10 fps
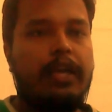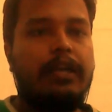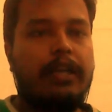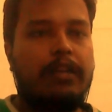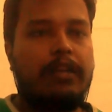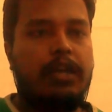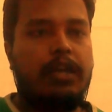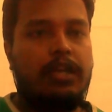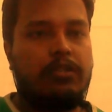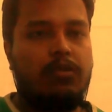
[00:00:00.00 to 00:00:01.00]
king takes the
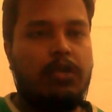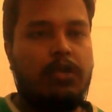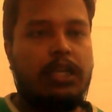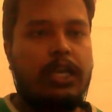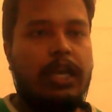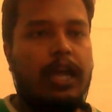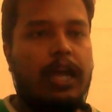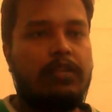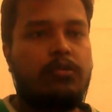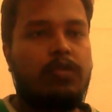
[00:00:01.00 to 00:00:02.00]
h2. King
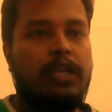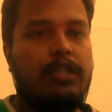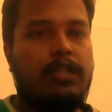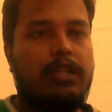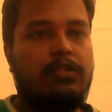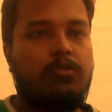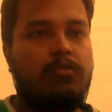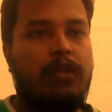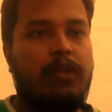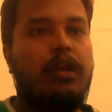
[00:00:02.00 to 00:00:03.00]
has to take the
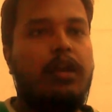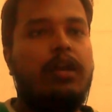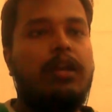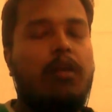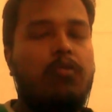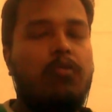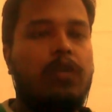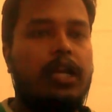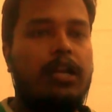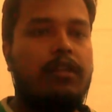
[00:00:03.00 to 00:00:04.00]
h2 square. Now you
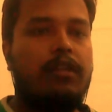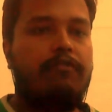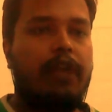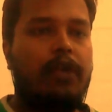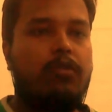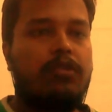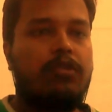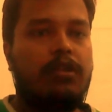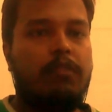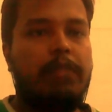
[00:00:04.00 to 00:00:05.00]
can find out
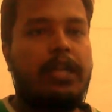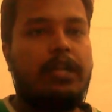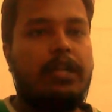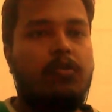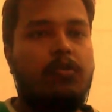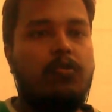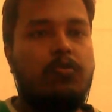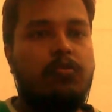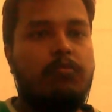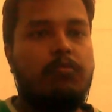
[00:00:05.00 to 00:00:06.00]
mate in
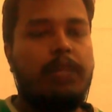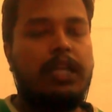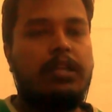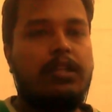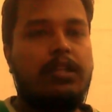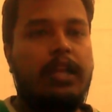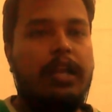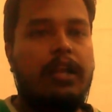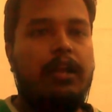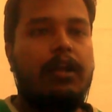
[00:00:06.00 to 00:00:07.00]
2, mate in
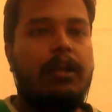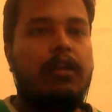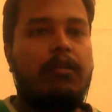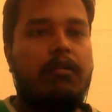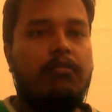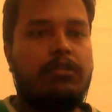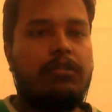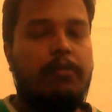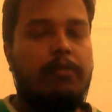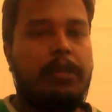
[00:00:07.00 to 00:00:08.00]
3,
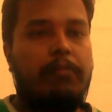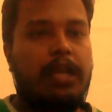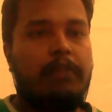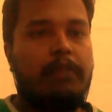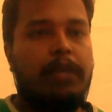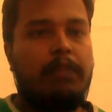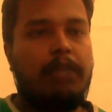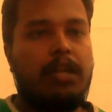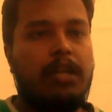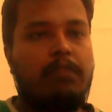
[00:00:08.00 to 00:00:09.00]
which will be played by
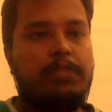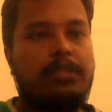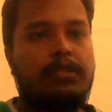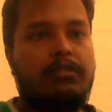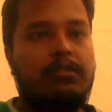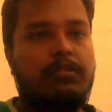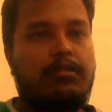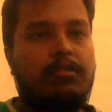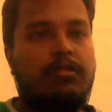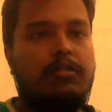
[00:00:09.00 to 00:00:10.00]
minor pieces.
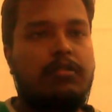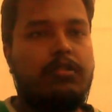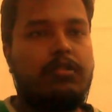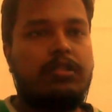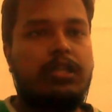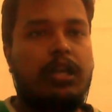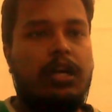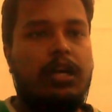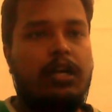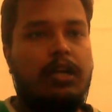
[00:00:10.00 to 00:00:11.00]

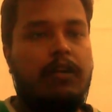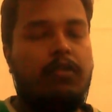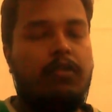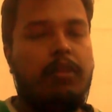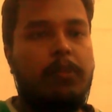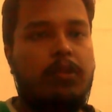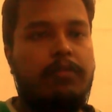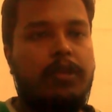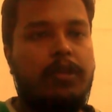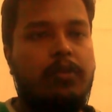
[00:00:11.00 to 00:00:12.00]
Yeah, you can pause
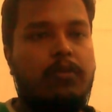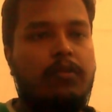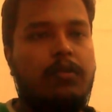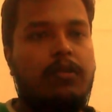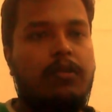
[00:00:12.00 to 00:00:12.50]
the video.